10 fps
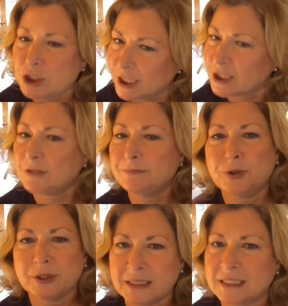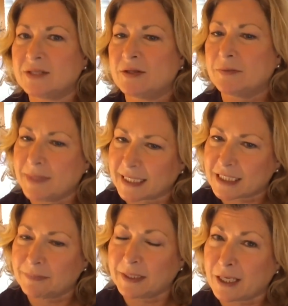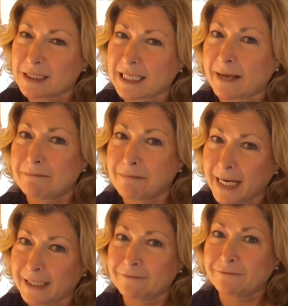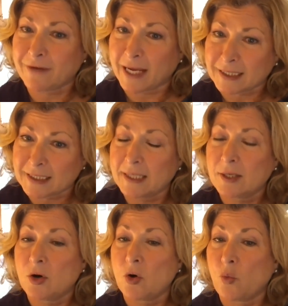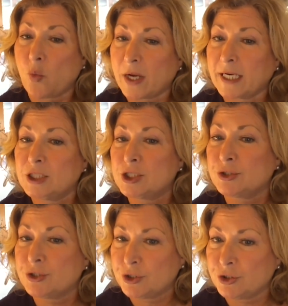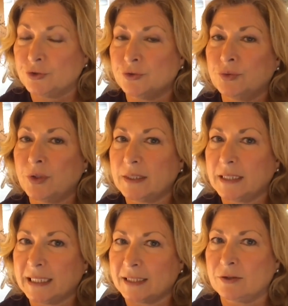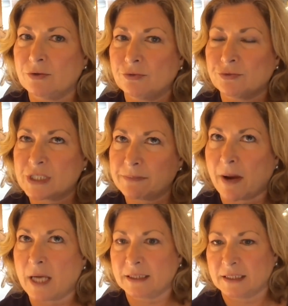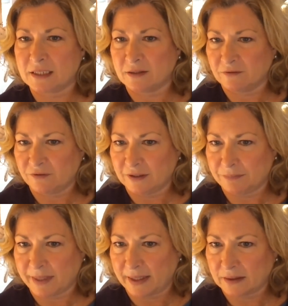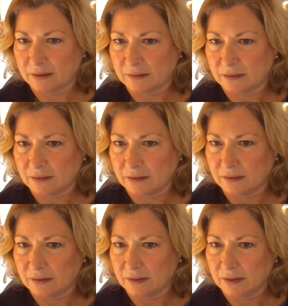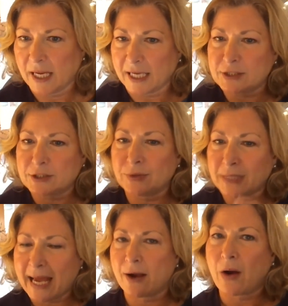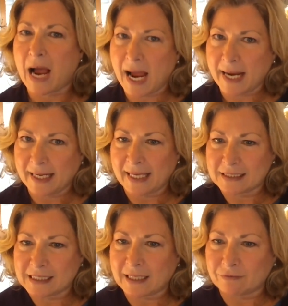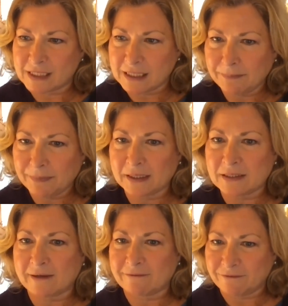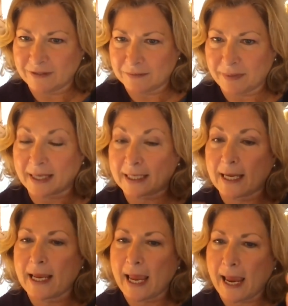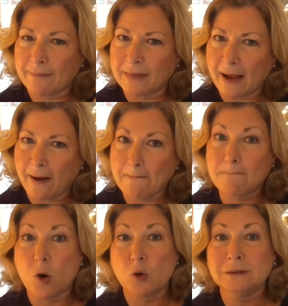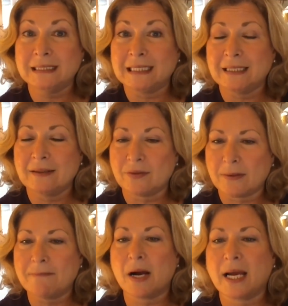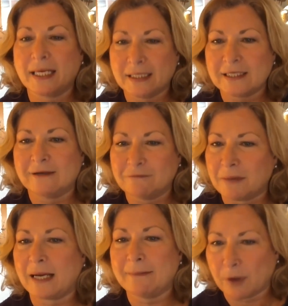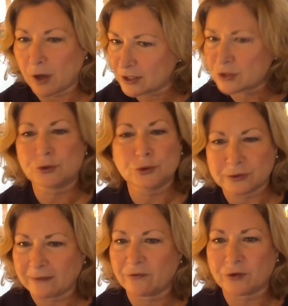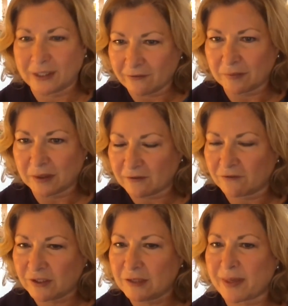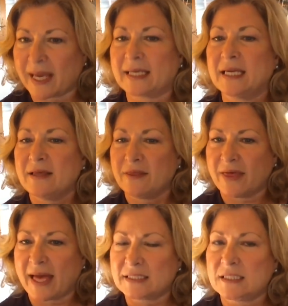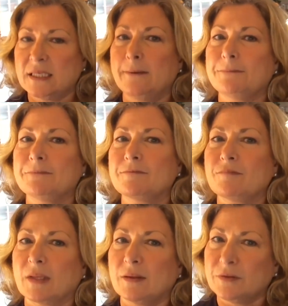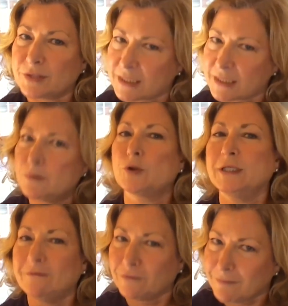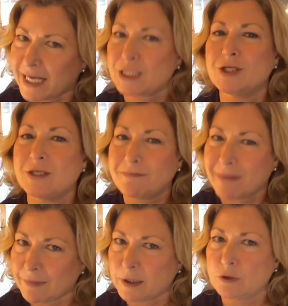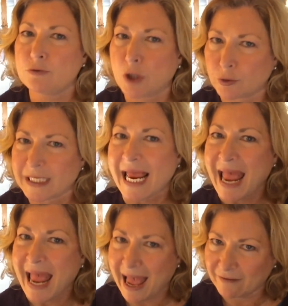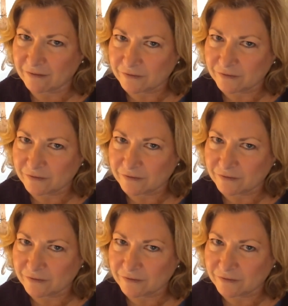just to put into the mix, because that might affect what I should do in responding to the feedback. And so now I, as a recipient of feedback, am now molding the mind of my boss or who's ever giving me the feedback that there's some more information that maybe you don't have.